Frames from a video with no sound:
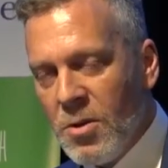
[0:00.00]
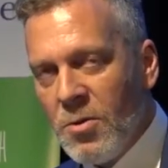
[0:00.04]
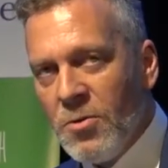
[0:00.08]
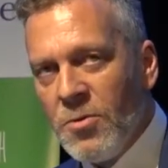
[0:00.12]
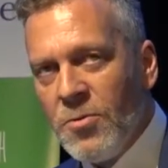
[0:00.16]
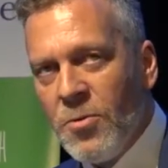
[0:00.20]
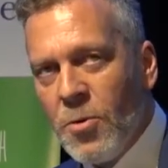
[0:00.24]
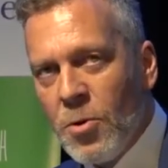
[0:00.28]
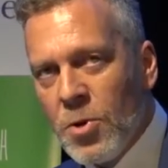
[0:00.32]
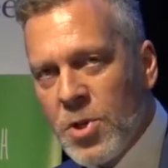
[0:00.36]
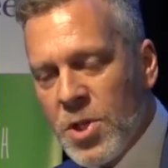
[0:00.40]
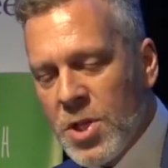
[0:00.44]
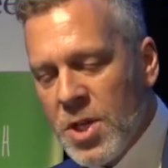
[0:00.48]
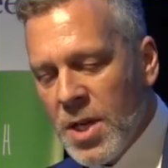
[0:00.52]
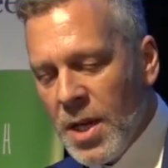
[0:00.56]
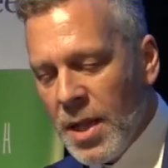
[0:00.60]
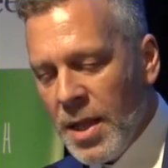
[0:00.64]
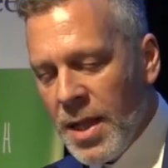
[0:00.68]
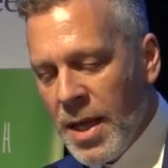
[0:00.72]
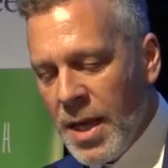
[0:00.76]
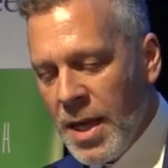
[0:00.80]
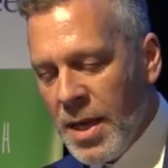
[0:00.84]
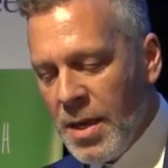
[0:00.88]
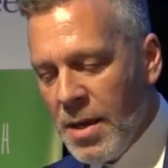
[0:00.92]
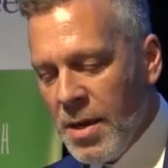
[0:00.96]

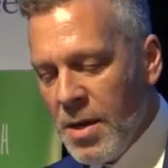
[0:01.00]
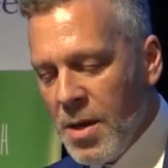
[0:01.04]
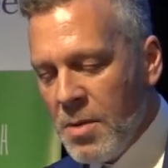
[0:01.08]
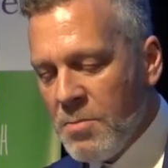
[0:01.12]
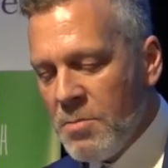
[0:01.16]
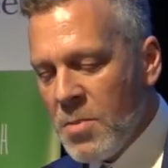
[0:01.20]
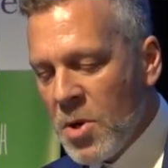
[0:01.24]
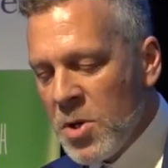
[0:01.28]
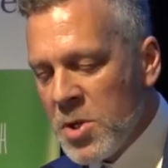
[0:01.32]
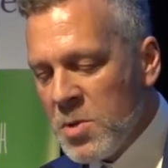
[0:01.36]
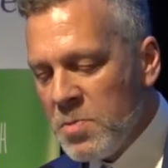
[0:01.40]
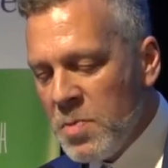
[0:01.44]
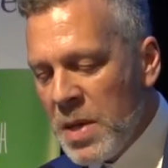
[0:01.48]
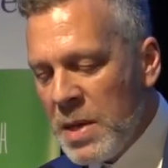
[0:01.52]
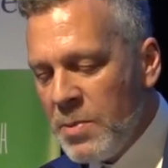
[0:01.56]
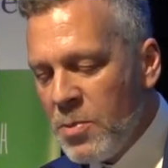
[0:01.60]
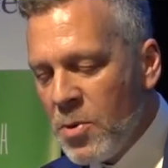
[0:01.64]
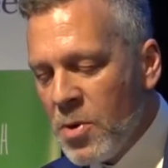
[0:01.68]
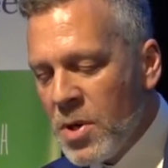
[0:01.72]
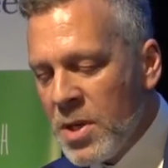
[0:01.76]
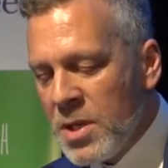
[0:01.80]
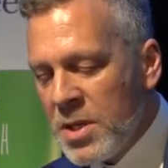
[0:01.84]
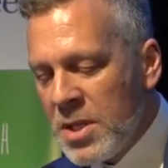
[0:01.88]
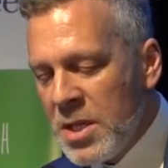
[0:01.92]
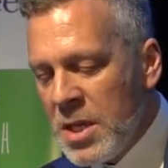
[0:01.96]
Fortunately, most
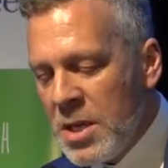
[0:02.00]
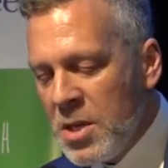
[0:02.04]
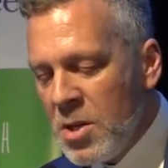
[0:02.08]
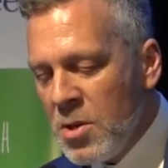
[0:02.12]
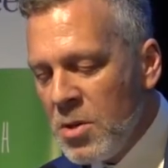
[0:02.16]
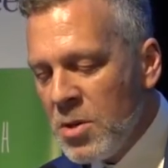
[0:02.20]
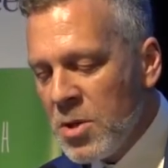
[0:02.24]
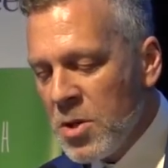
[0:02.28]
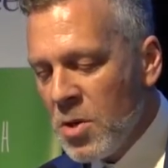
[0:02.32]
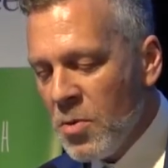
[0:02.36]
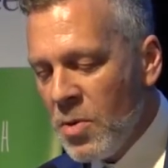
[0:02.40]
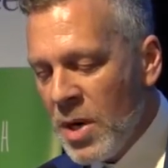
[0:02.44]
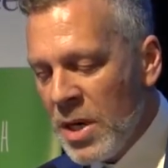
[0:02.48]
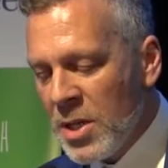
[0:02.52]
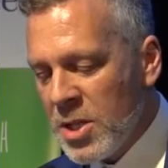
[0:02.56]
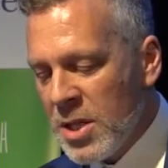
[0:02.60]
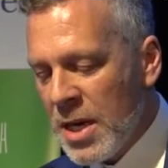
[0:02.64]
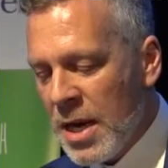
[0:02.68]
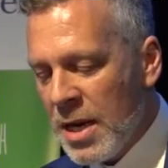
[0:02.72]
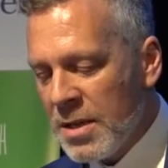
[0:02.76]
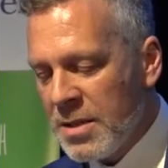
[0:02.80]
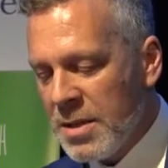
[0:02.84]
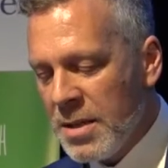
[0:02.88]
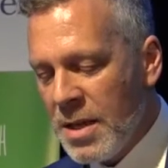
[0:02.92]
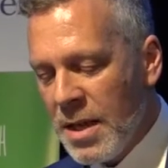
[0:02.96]
people continue to reach
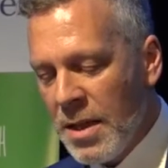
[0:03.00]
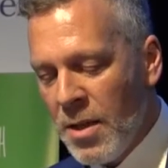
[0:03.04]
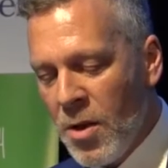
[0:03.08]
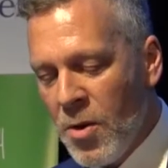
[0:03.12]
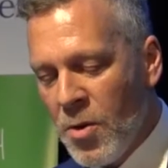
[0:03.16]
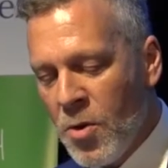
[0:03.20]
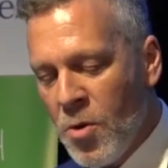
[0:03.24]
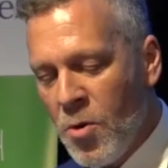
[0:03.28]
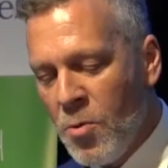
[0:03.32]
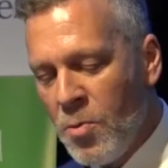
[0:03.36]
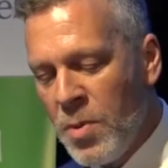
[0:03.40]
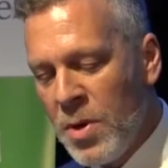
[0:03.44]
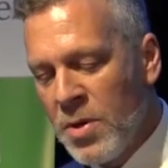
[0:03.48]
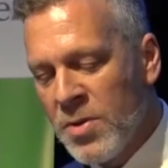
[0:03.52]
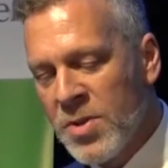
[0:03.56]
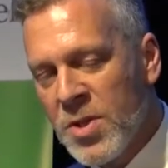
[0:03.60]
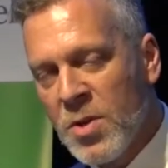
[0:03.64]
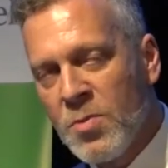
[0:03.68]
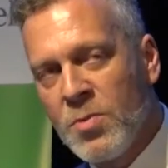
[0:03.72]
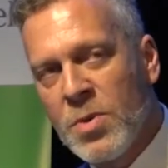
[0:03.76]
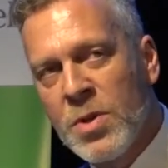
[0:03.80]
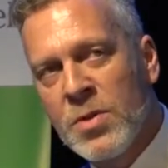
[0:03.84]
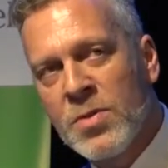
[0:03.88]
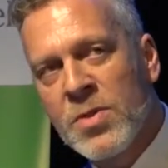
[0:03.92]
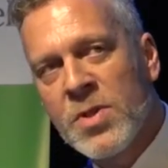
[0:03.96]
out to their local Meals
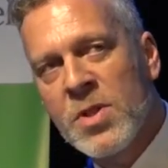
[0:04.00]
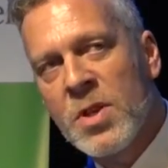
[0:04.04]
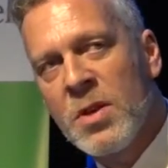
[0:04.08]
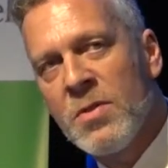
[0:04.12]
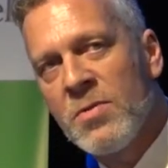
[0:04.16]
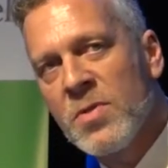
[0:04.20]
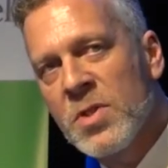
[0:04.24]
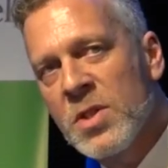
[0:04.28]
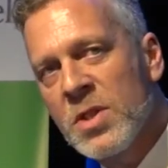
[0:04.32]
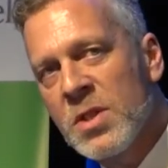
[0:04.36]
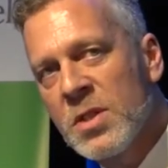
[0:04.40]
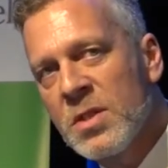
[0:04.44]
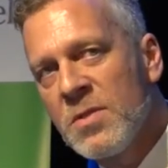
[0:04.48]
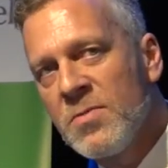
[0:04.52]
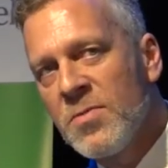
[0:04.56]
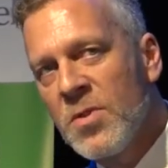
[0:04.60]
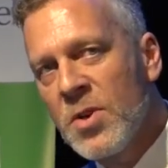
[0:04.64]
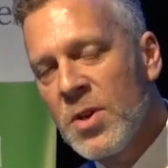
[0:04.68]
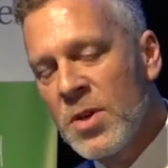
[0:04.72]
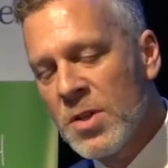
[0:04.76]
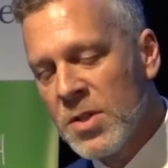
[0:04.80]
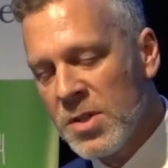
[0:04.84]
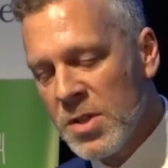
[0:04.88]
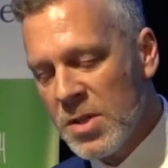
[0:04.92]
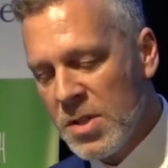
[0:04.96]
on Wheels services
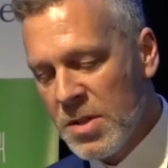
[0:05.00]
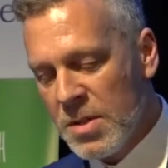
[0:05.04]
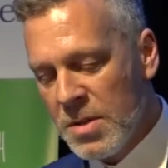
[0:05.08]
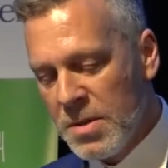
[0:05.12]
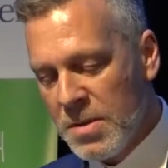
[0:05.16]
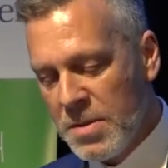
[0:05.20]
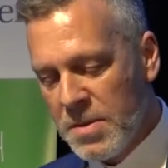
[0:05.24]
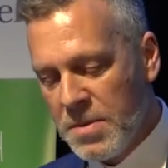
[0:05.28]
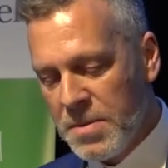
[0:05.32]
first.